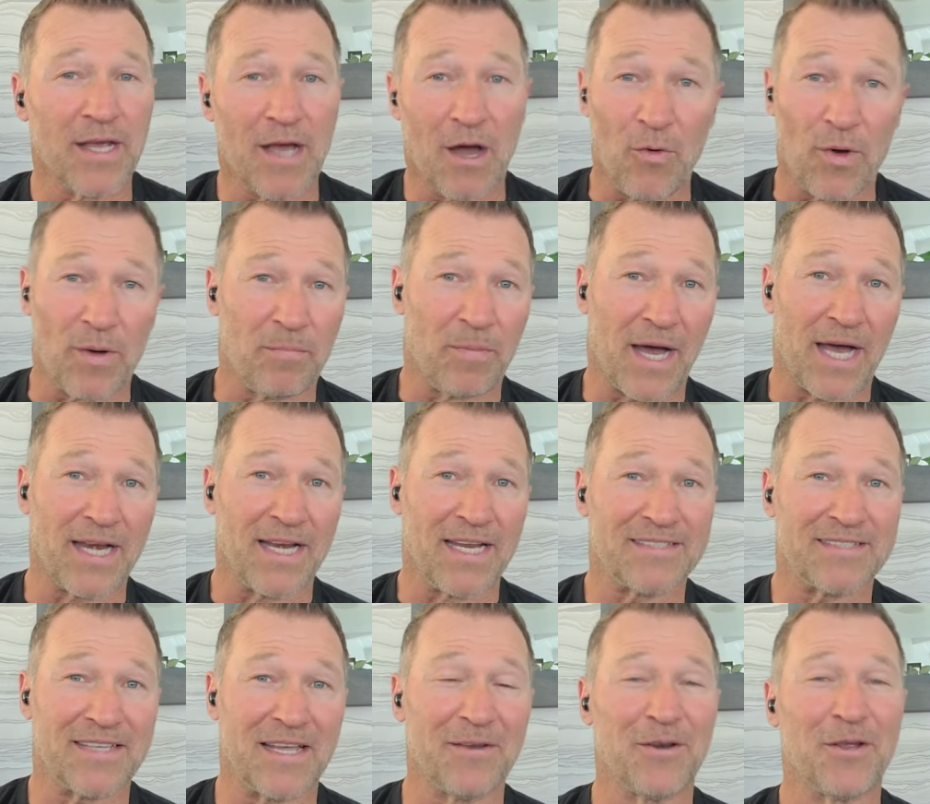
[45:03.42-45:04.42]
pounding our
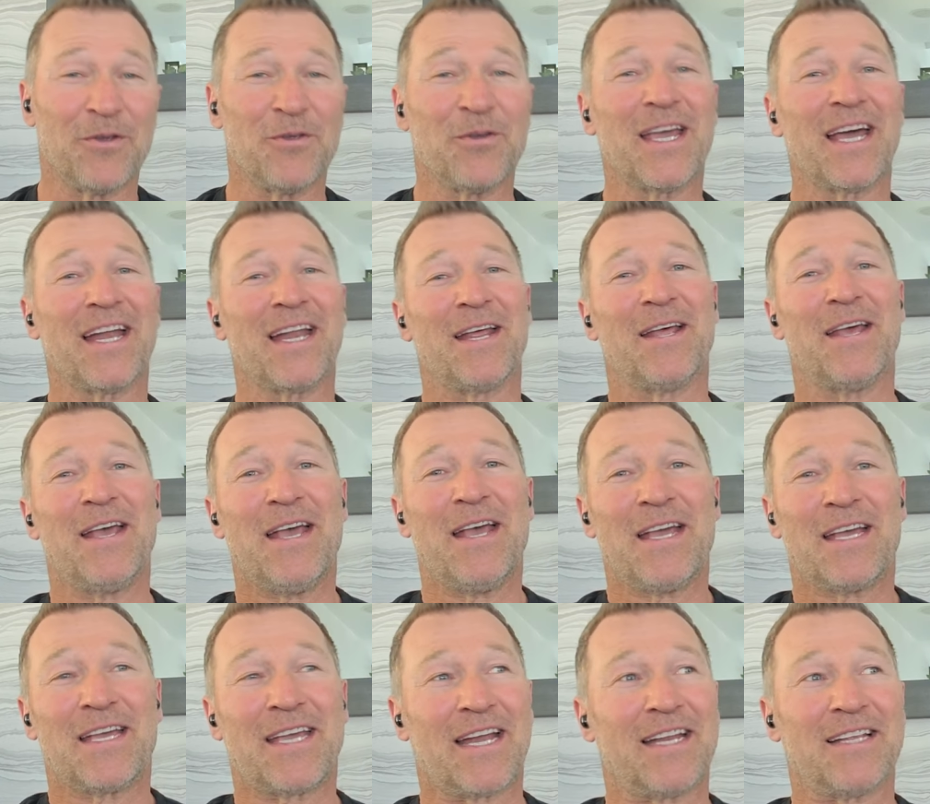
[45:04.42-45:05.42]
bodies, and you
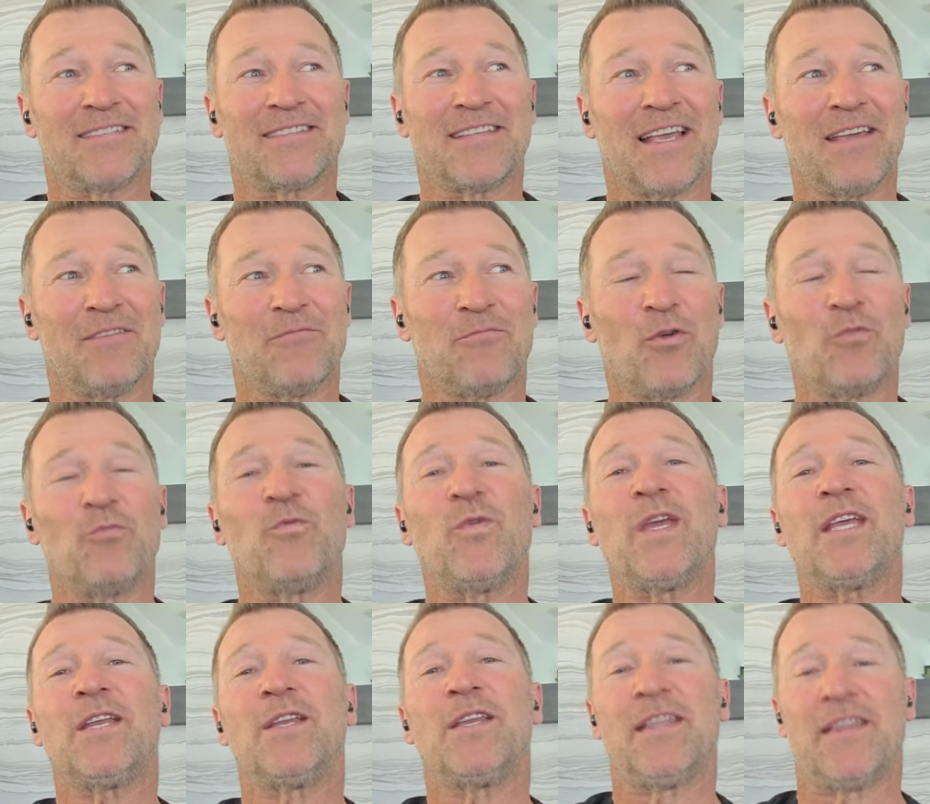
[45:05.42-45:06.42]
gotta say,
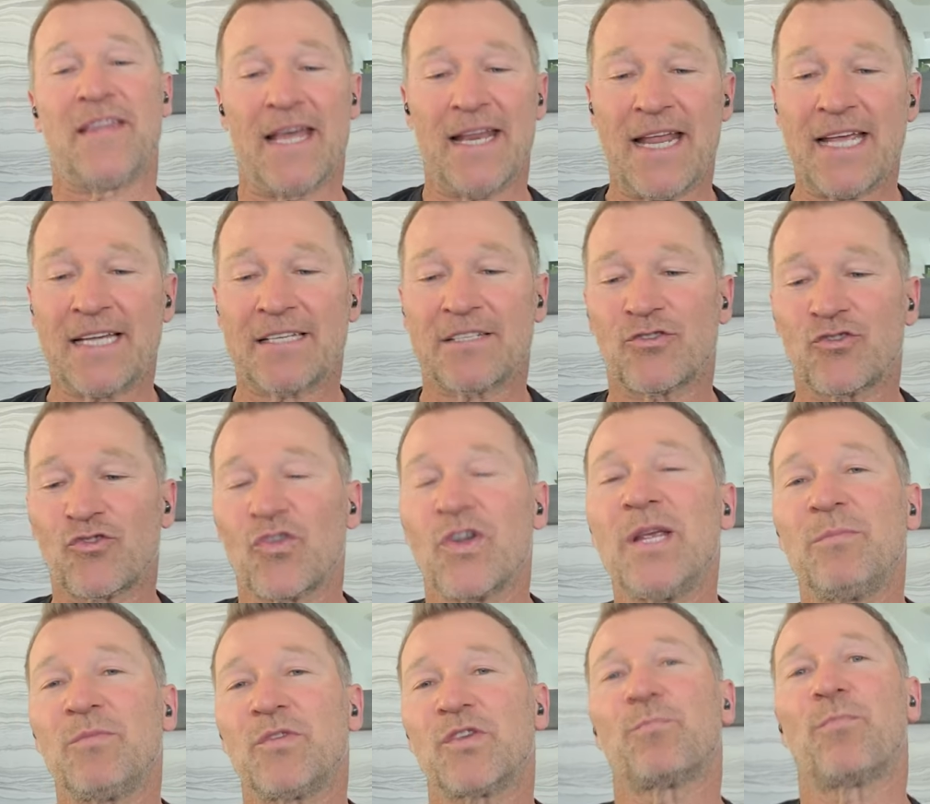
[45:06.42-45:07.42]
but that
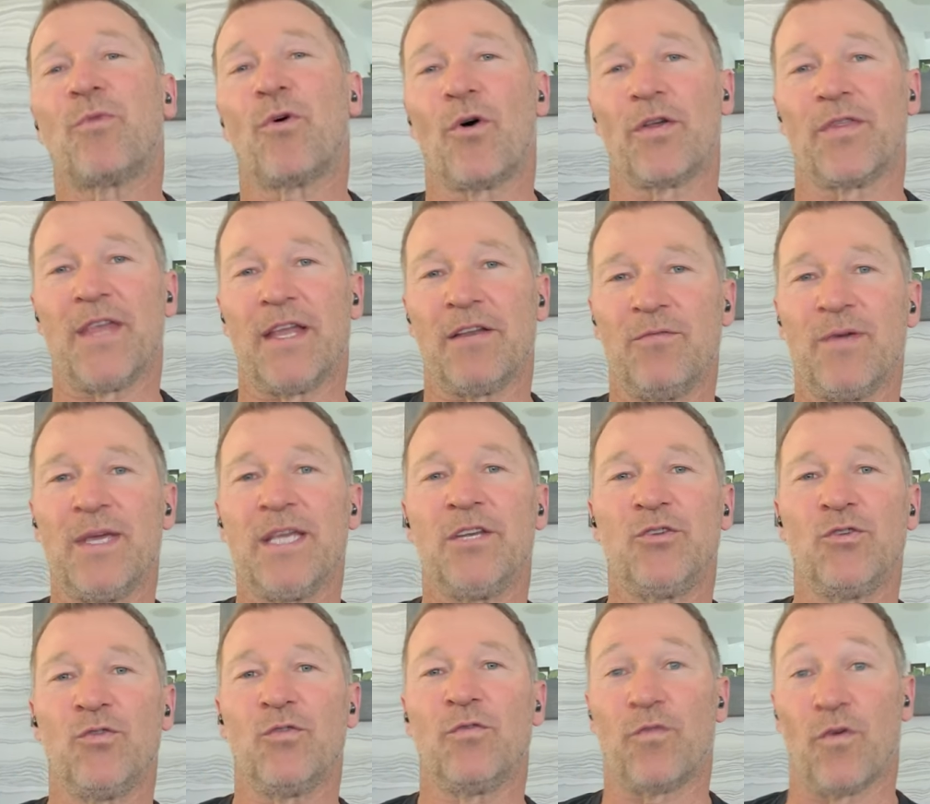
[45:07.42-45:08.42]
extreme sport
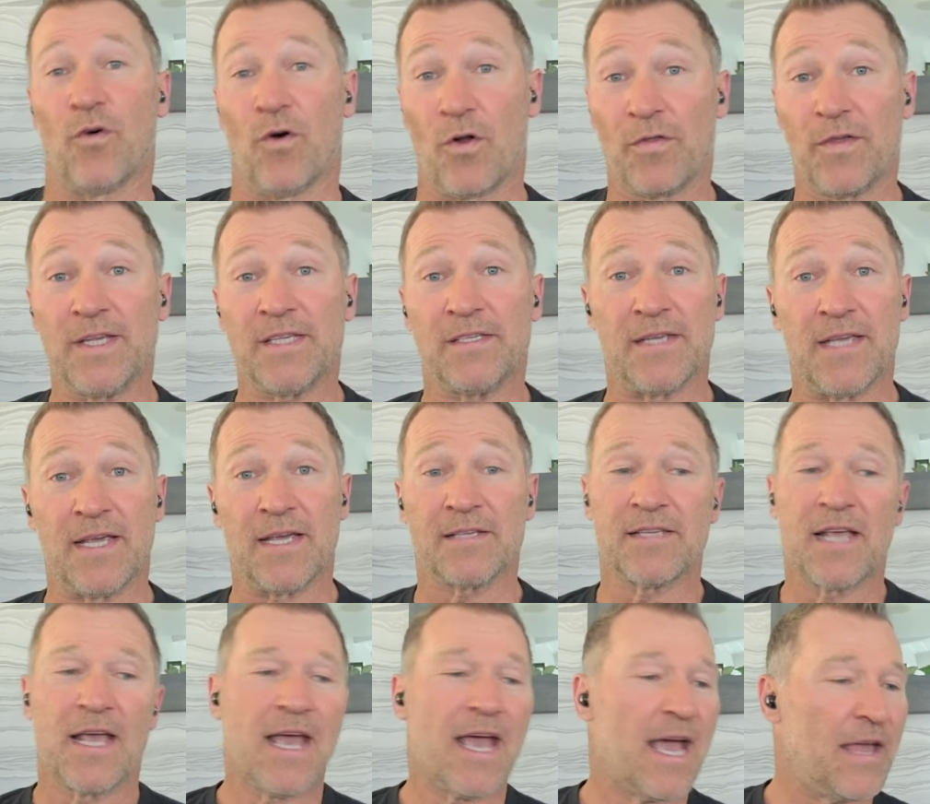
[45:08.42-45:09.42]
that we do for all these
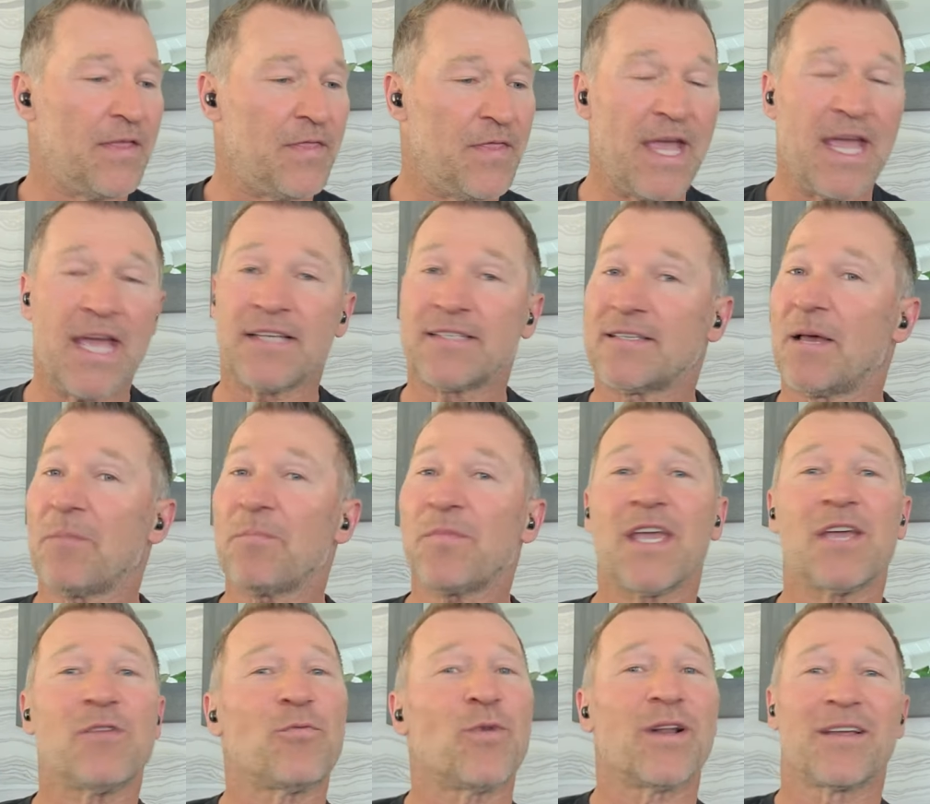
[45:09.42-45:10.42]
years, there's
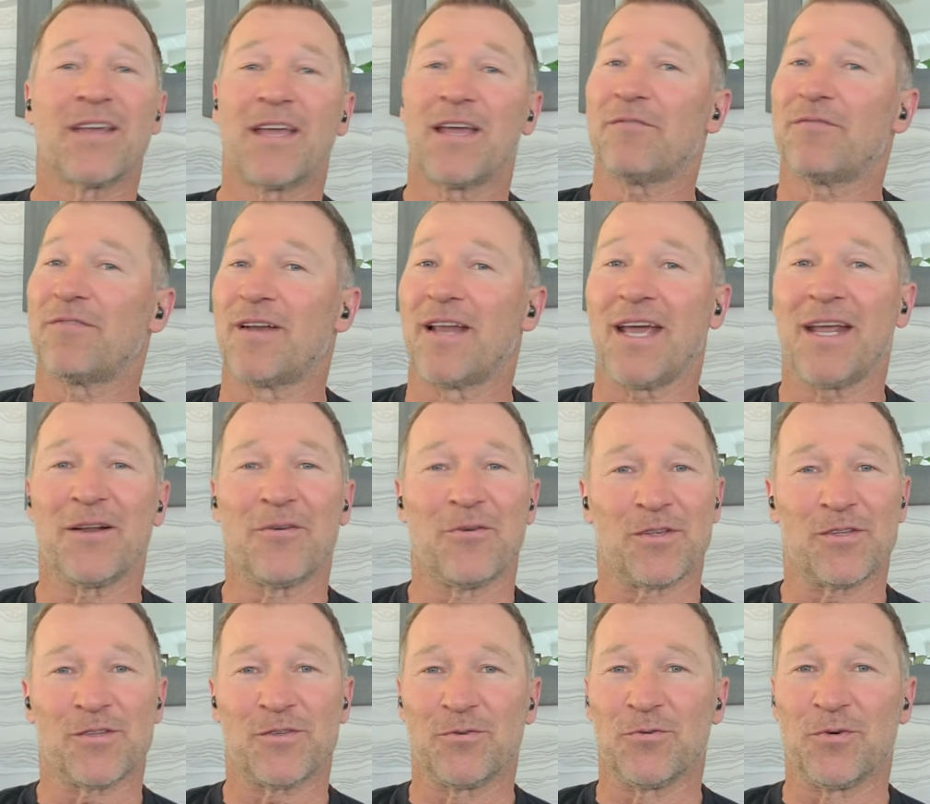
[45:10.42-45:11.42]
something we'll give
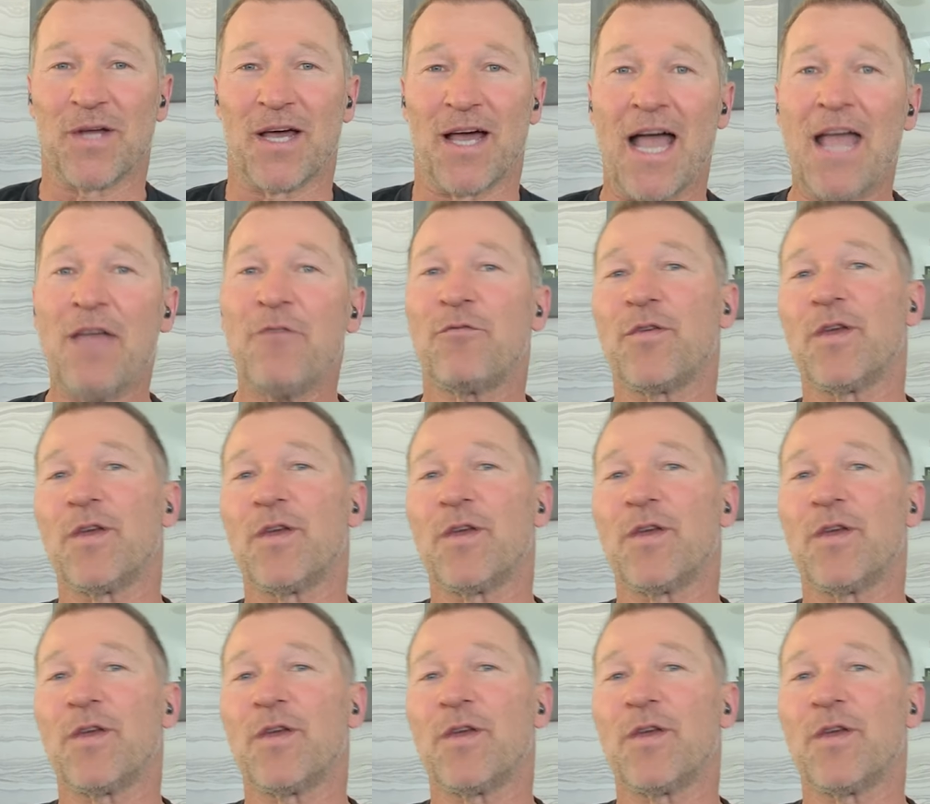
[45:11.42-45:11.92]
later or sooner.